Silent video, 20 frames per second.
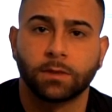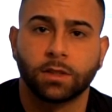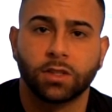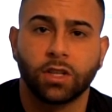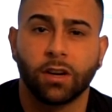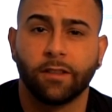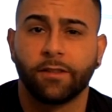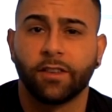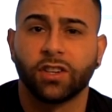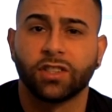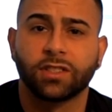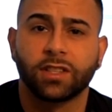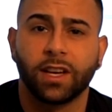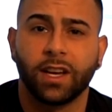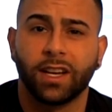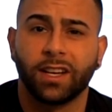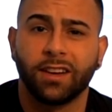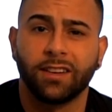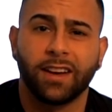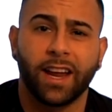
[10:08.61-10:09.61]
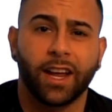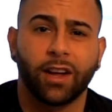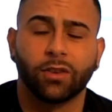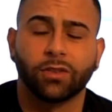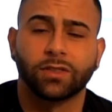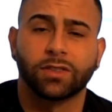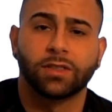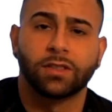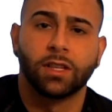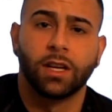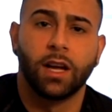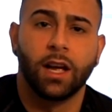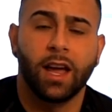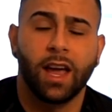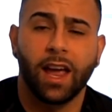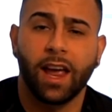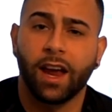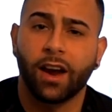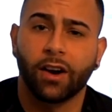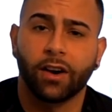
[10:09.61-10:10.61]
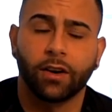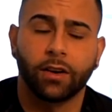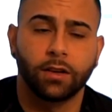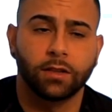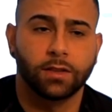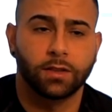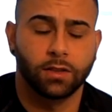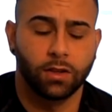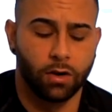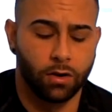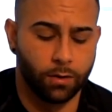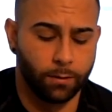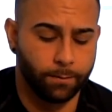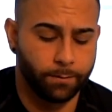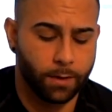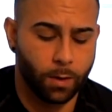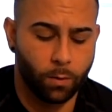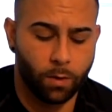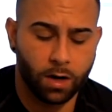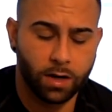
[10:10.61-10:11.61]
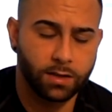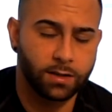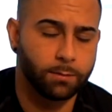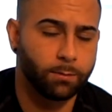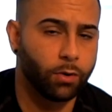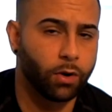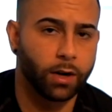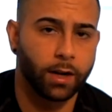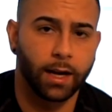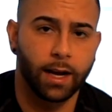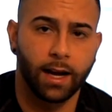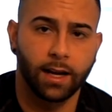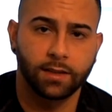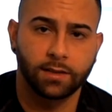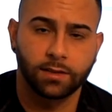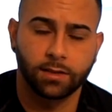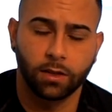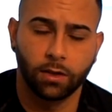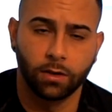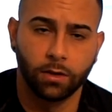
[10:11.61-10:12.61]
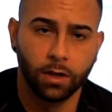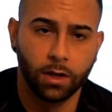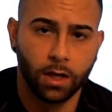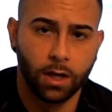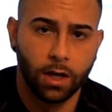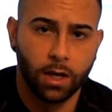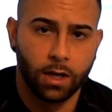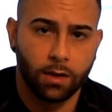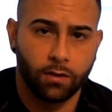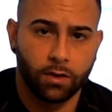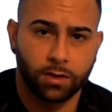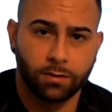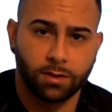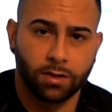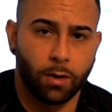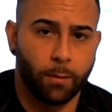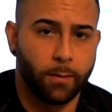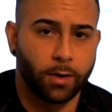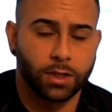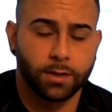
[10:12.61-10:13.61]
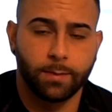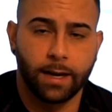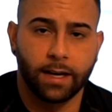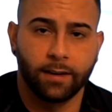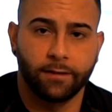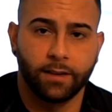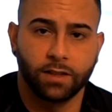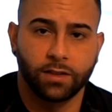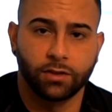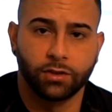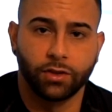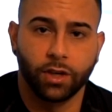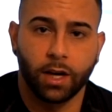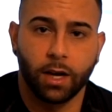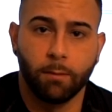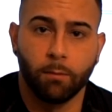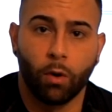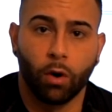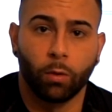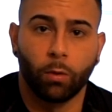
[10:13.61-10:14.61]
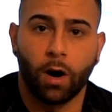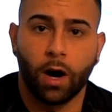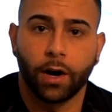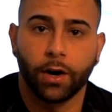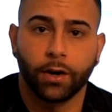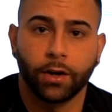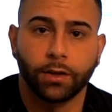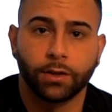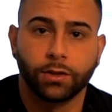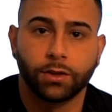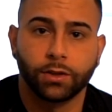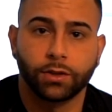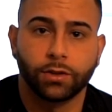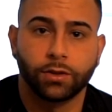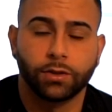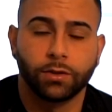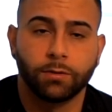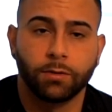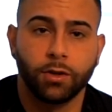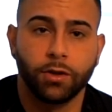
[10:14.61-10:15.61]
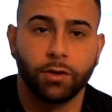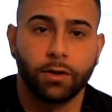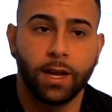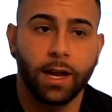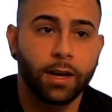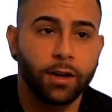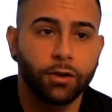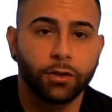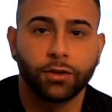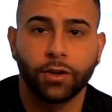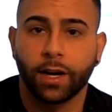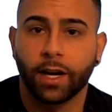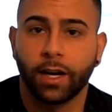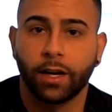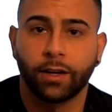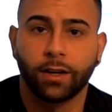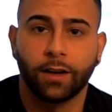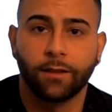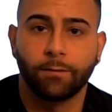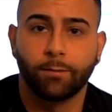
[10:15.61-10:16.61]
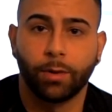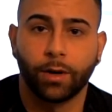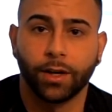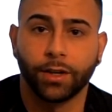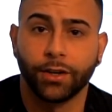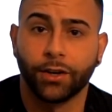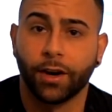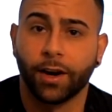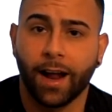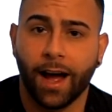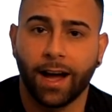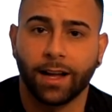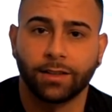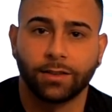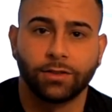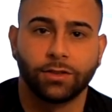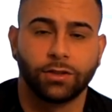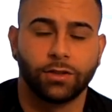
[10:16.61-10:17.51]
It's good for your skin, nails, hair. So water is important, guys. So there's so much benefits to drinking more water. Just, you think you're drinking enough, but you're not.